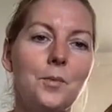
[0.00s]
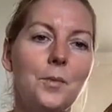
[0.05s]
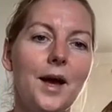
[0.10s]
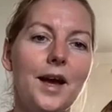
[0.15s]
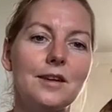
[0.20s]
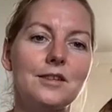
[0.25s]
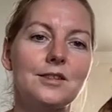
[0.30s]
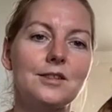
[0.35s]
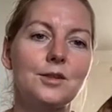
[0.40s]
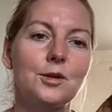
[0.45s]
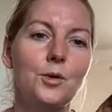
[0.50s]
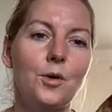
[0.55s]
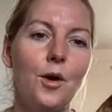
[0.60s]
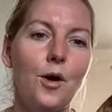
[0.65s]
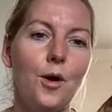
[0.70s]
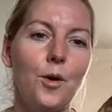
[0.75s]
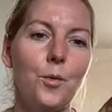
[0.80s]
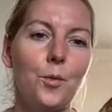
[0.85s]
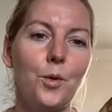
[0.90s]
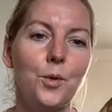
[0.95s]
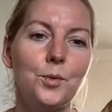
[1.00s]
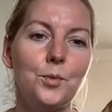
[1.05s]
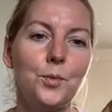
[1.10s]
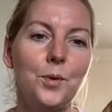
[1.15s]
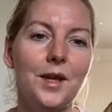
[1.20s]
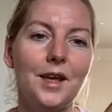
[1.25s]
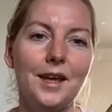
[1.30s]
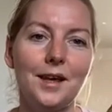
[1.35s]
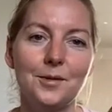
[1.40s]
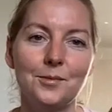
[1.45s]
back to our 1
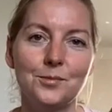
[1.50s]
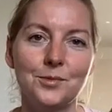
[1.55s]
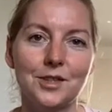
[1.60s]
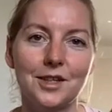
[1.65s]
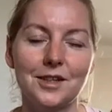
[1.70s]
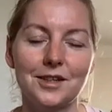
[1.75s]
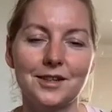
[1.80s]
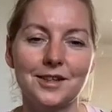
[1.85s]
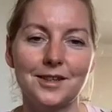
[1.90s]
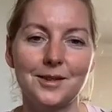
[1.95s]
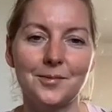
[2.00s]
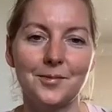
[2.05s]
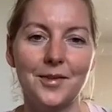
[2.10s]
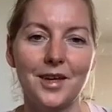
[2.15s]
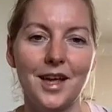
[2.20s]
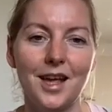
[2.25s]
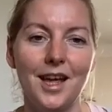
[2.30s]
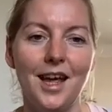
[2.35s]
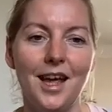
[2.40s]
p.m. time.